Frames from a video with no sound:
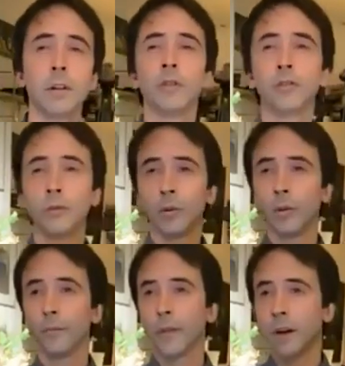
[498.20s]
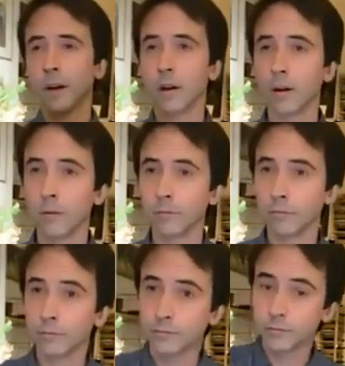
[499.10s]
So
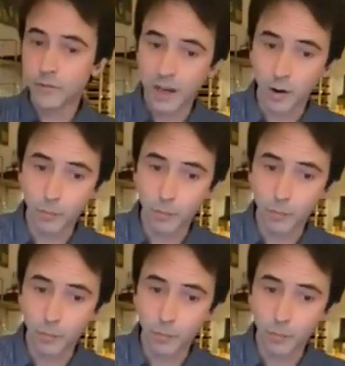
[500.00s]
our